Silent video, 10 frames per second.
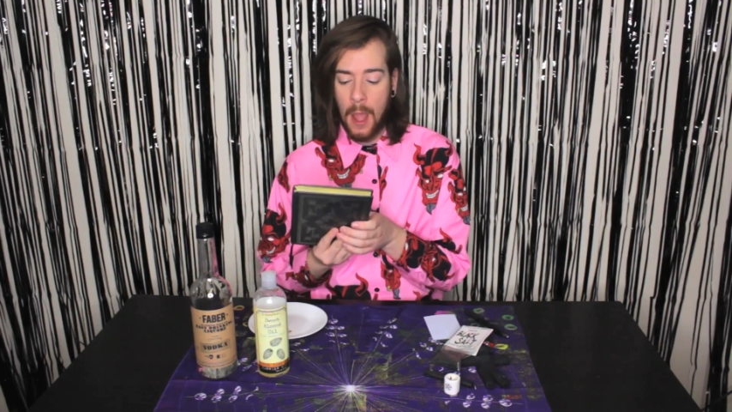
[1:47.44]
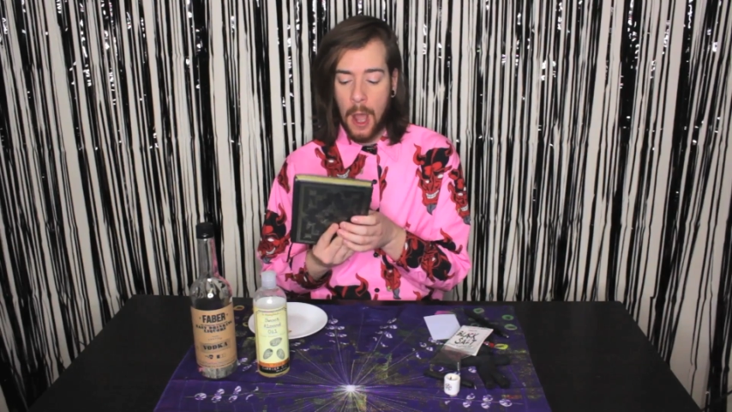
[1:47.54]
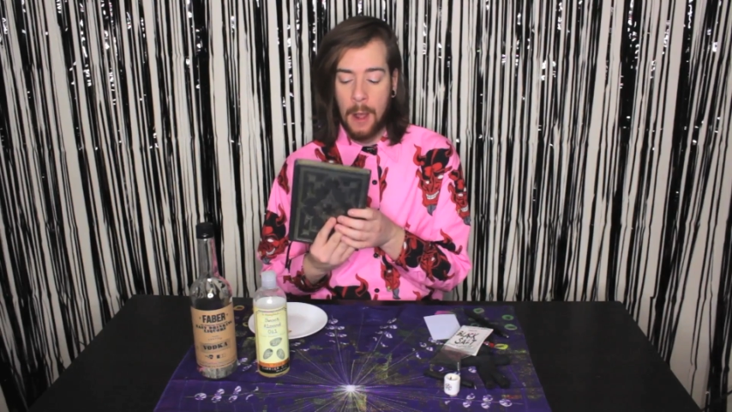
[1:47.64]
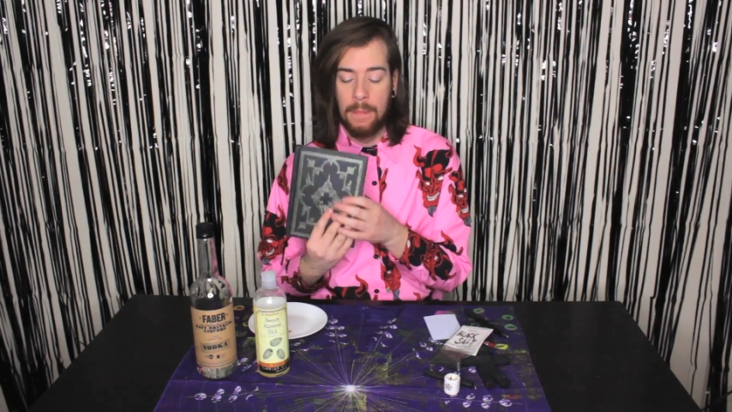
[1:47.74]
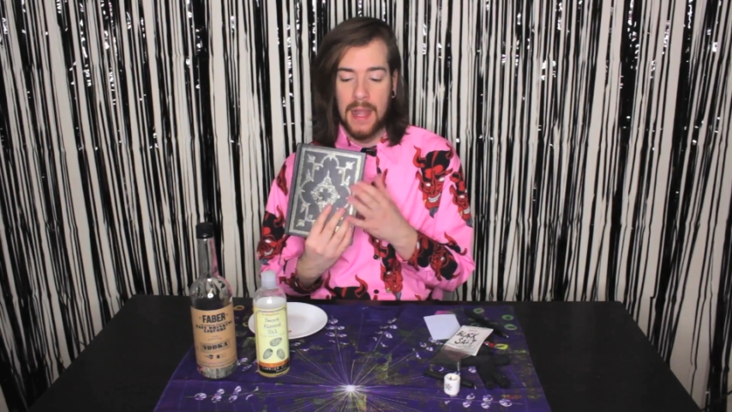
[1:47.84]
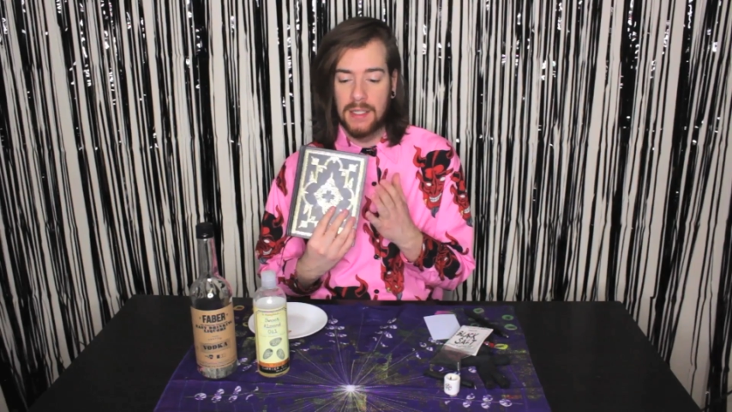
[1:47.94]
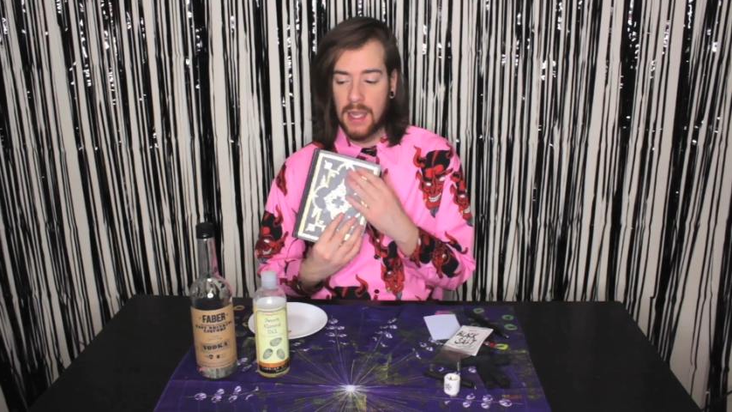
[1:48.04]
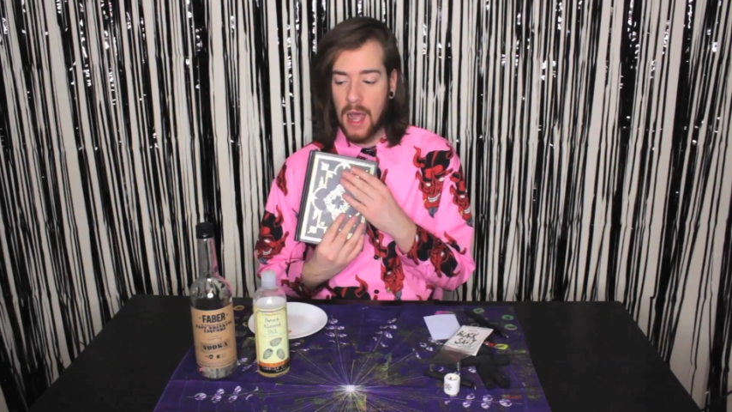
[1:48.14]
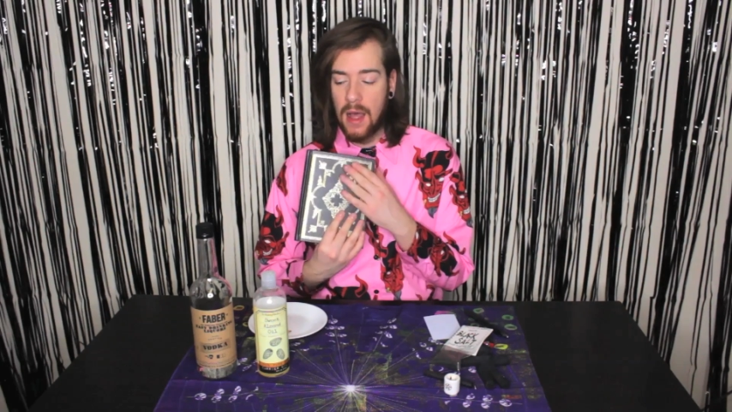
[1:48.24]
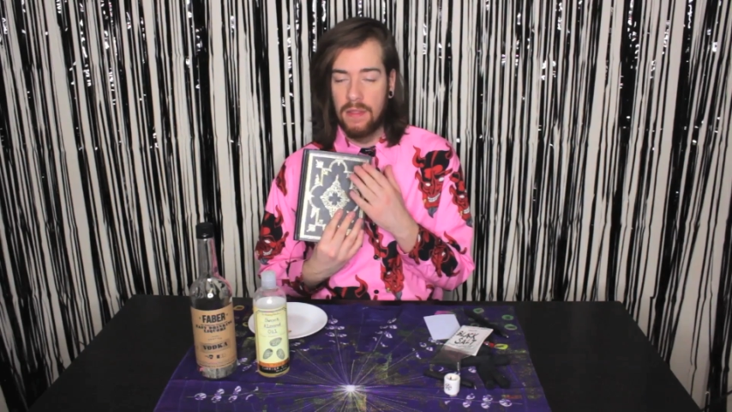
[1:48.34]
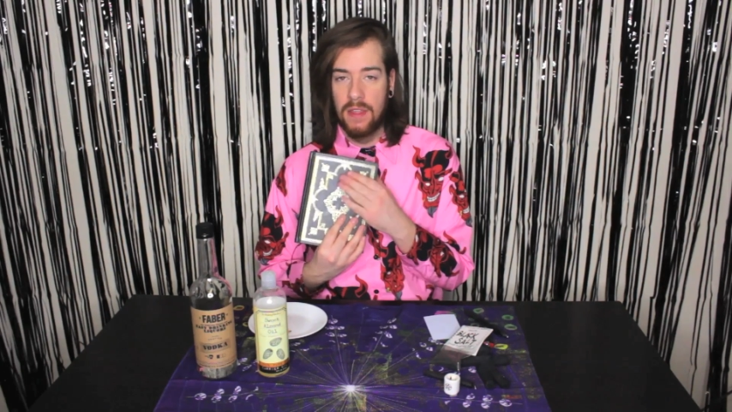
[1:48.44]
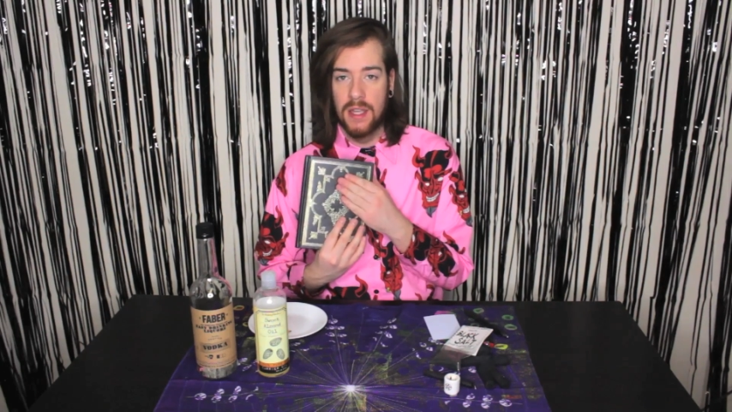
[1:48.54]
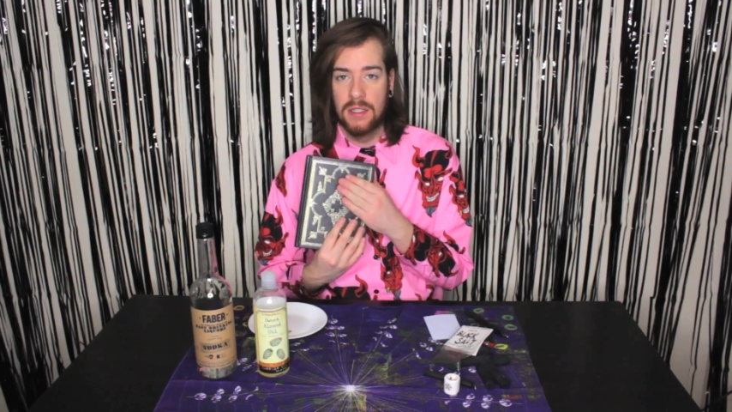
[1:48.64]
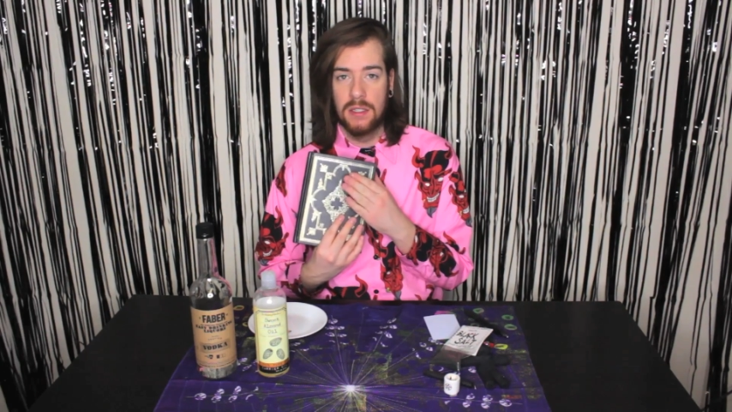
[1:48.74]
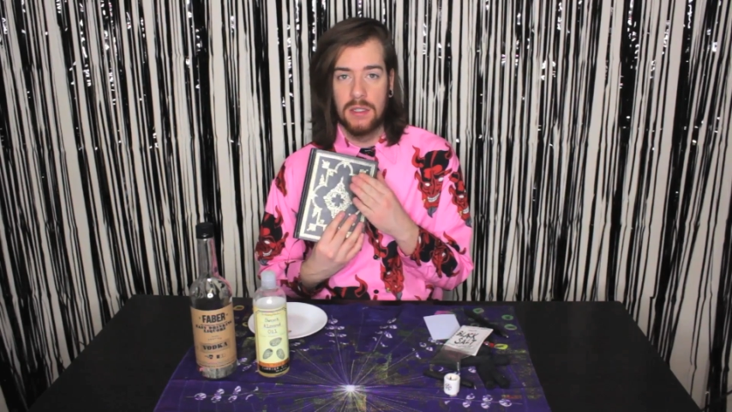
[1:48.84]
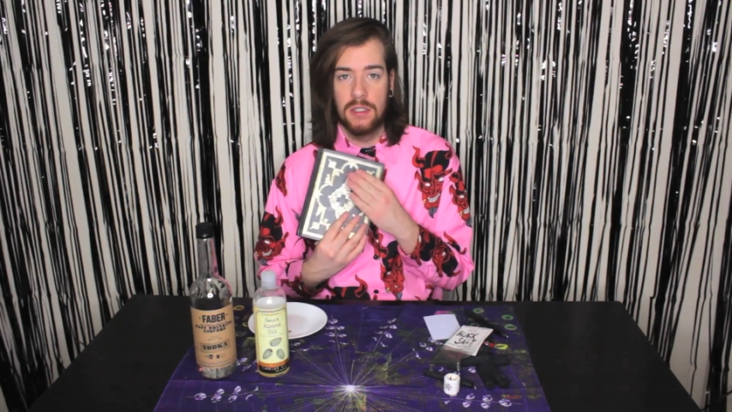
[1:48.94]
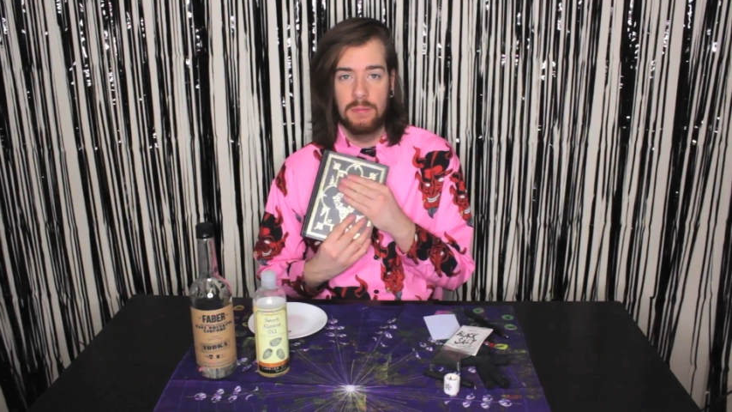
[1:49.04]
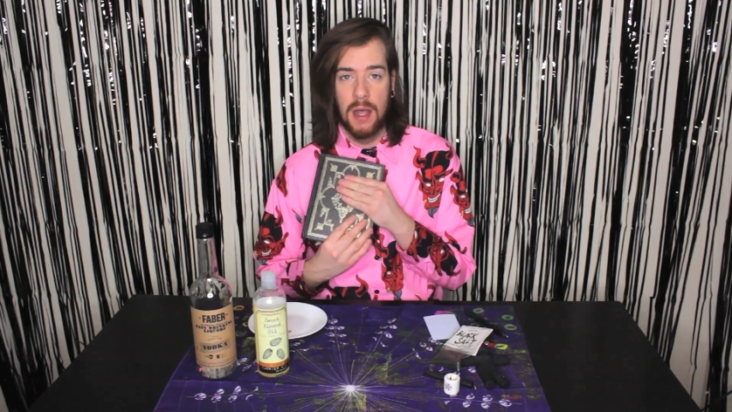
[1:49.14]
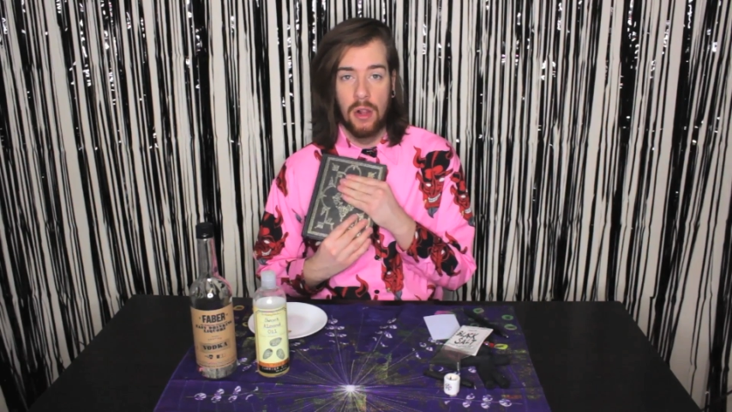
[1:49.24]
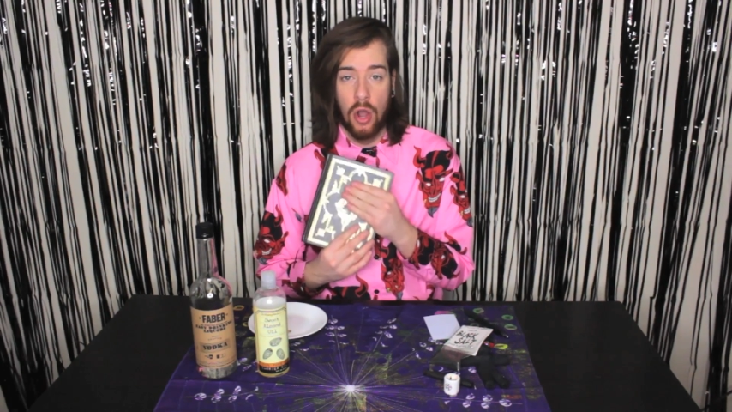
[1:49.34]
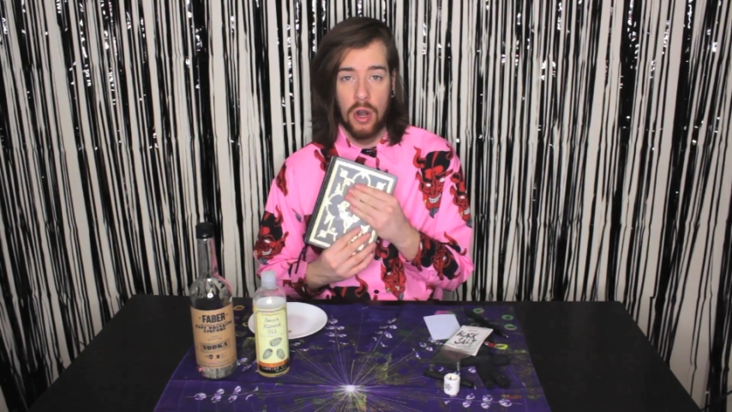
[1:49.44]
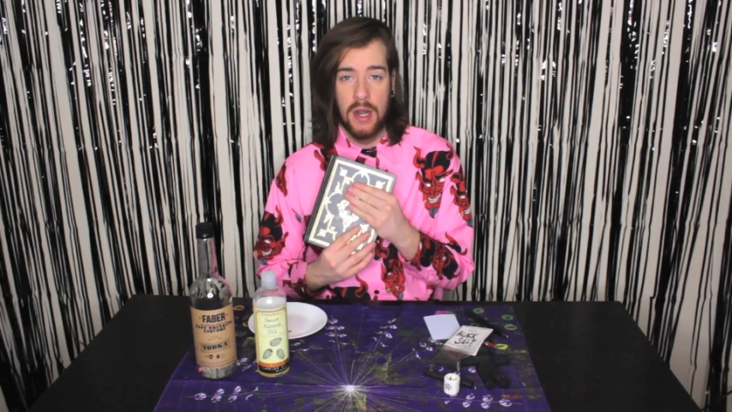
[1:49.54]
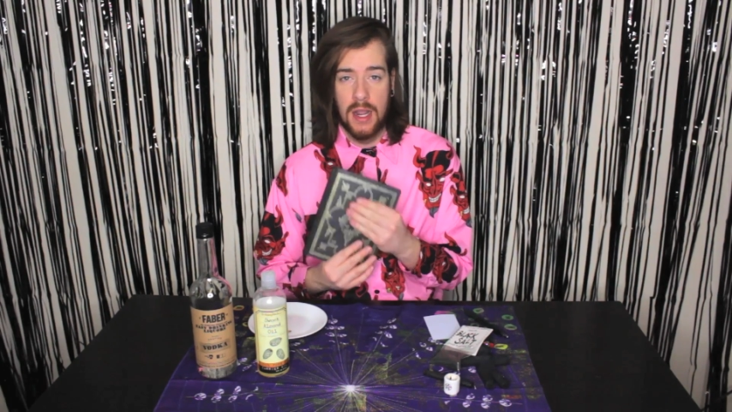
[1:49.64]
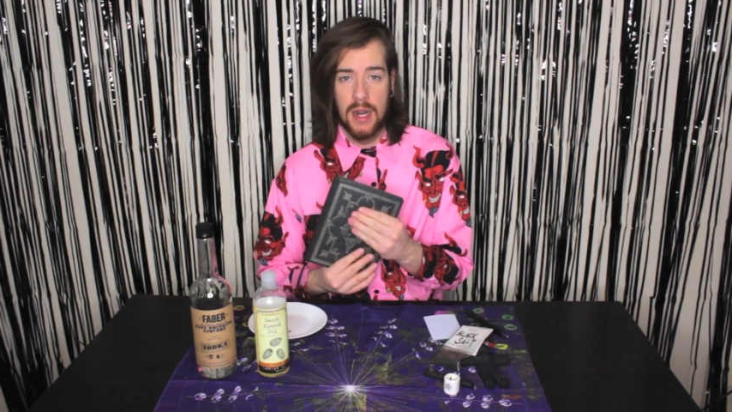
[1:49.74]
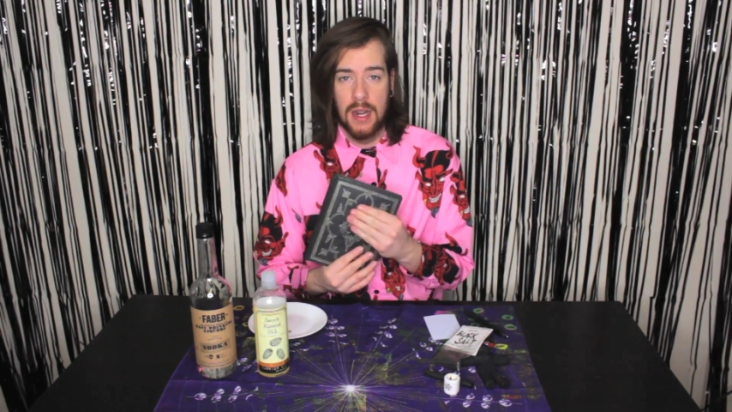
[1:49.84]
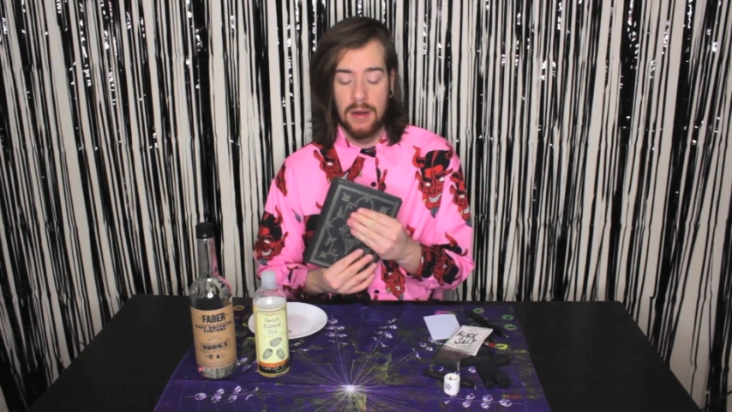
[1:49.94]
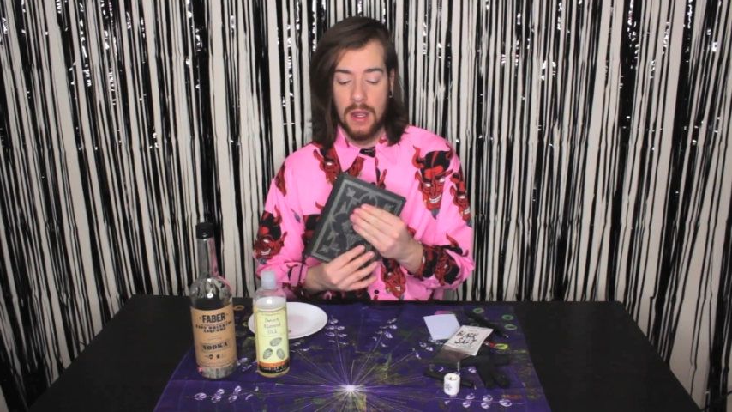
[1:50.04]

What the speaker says: that's got this spell already in it.